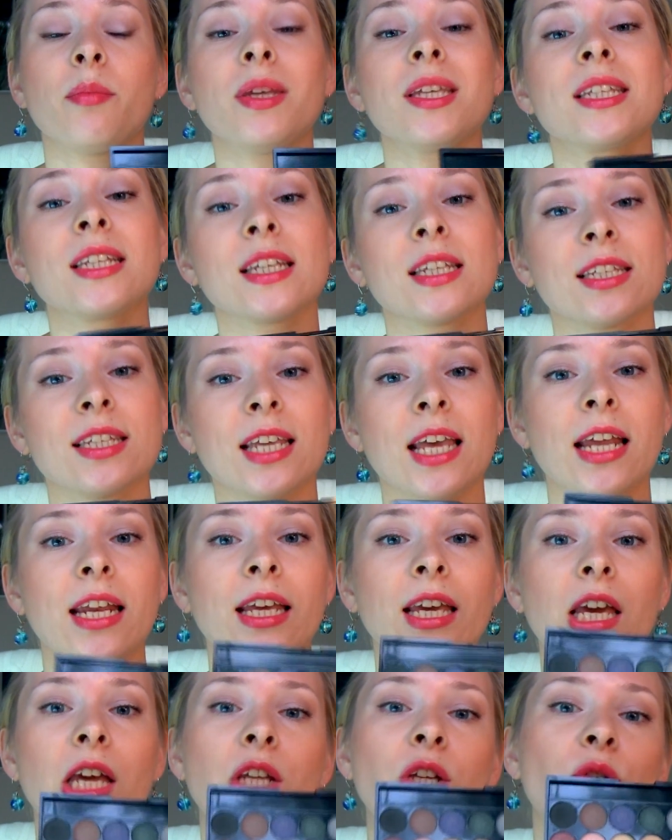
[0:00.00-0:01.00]
business
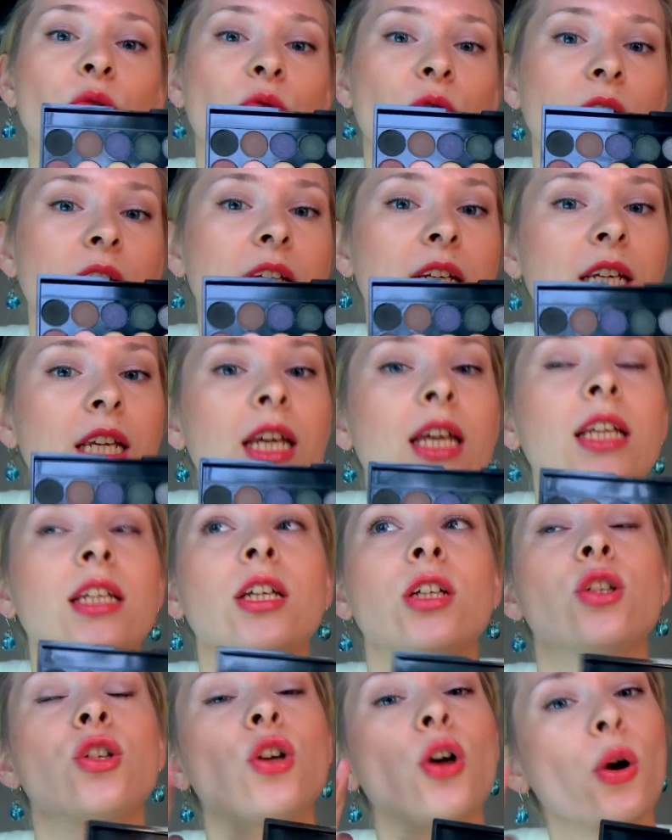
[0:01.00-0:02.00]
setting and you really need
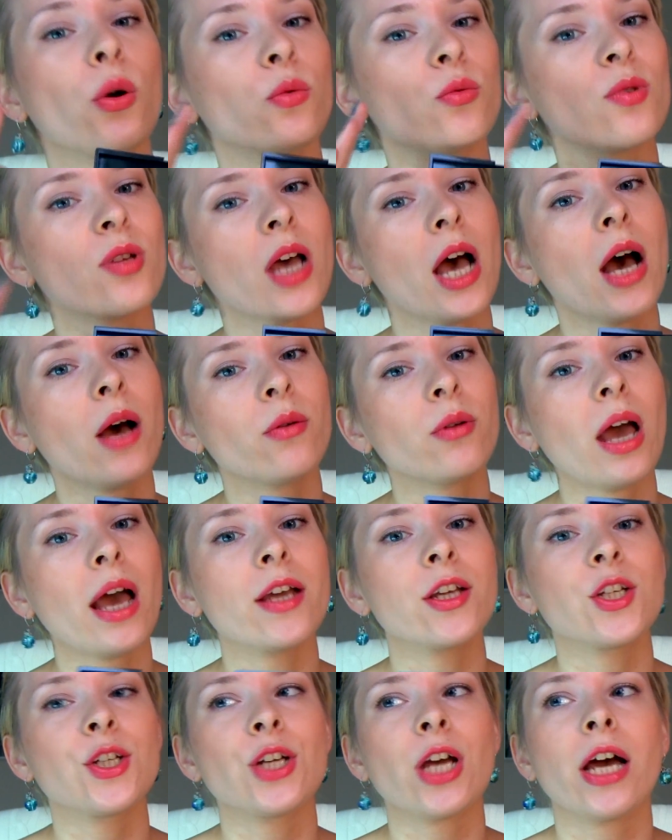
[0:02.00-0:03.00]
a toned down
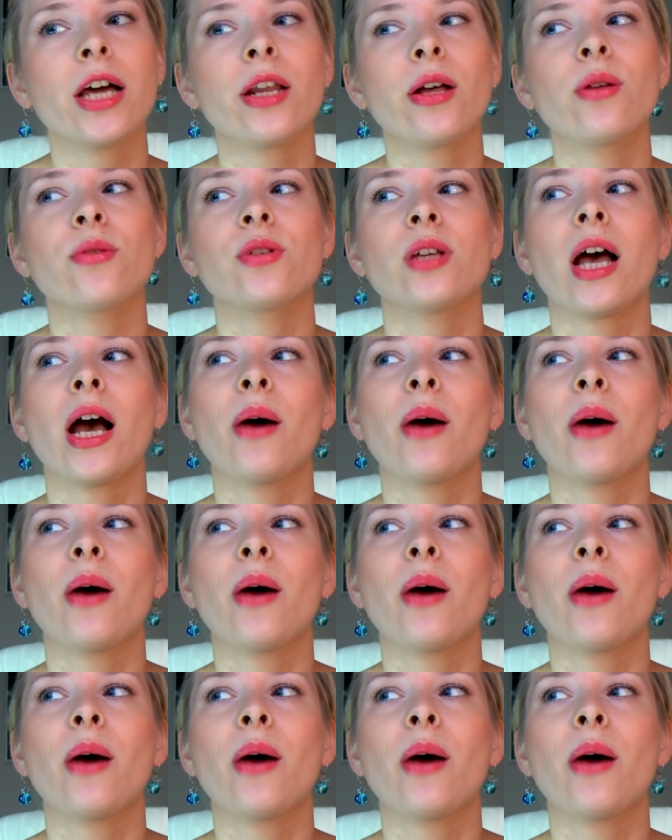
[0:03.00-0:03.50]
eyeshadows,